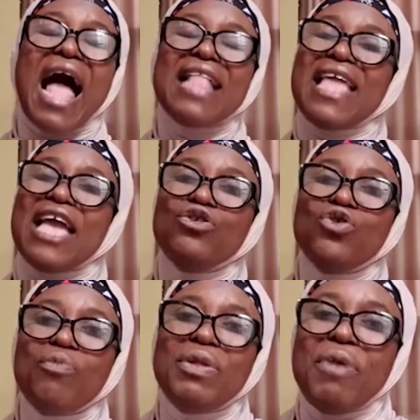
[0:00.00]
And then,
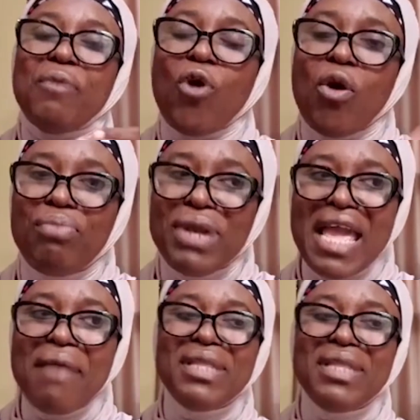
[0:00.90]
people
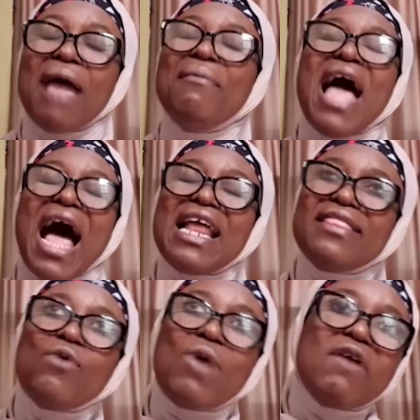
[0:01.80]
blame them. And I
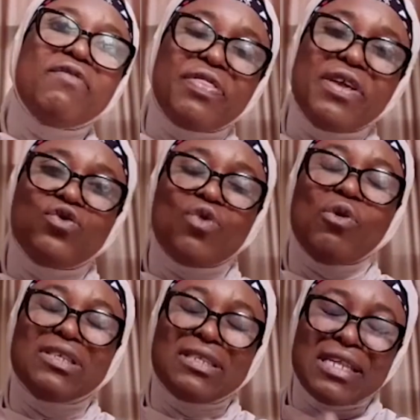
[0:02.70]
think one of the things we
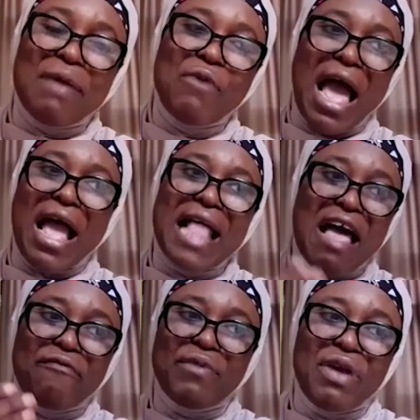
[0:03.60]
must say, and
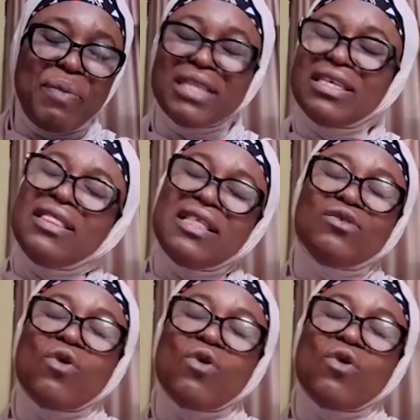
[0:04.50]
I've been repeating this